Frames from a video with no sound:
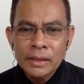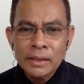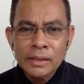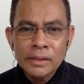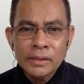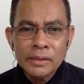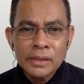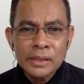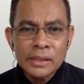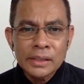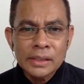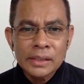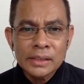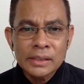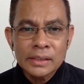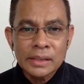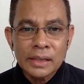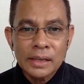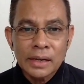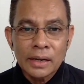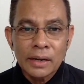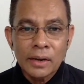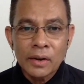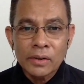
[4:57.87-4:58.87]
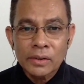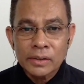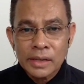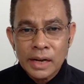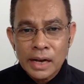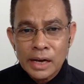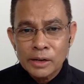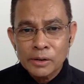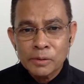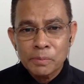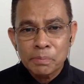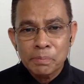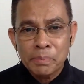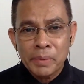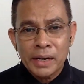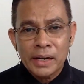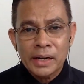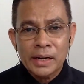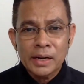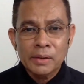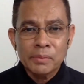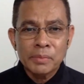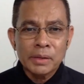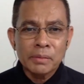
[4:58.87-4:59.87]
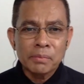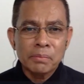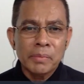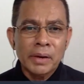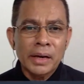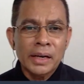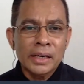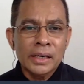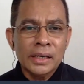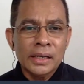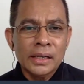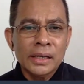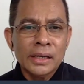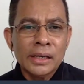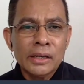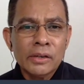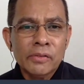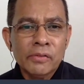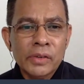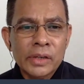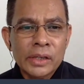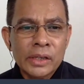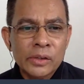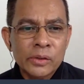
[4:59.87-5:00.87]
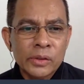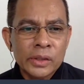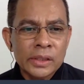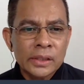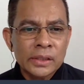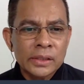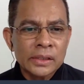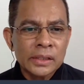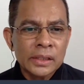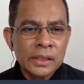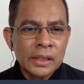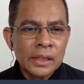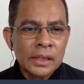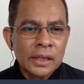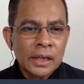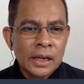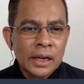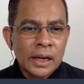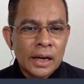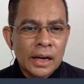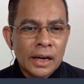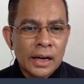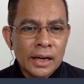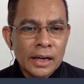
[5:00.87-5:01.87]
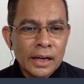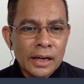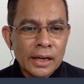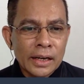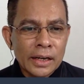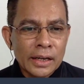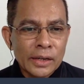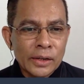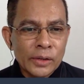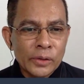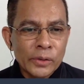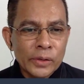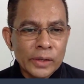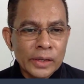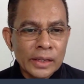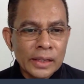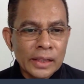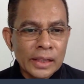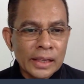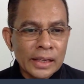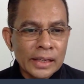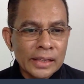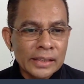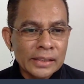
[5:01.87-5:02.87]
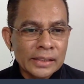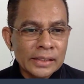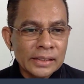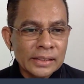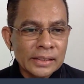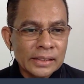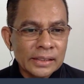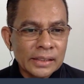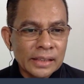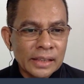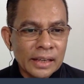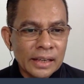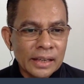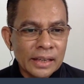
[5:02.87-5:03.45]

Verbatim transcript: during this lockdown pandemic many individuals doing things